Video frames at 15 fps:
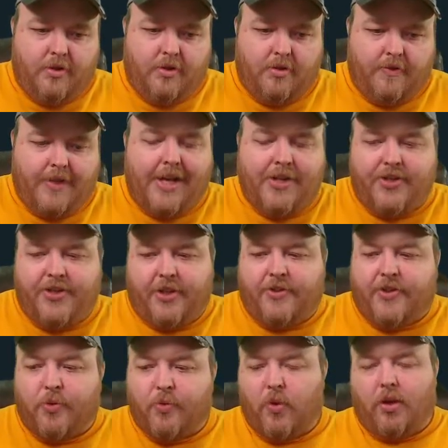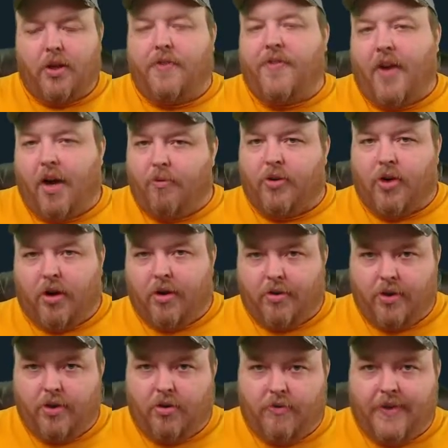That's just a rule of thumb,
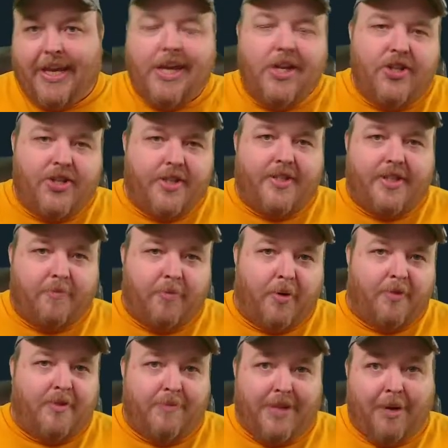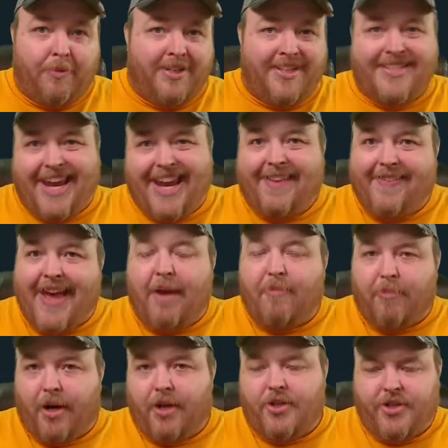Carlo. The engine's supposed to be able to take that
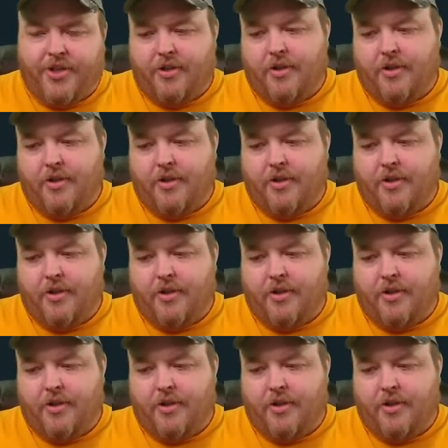much.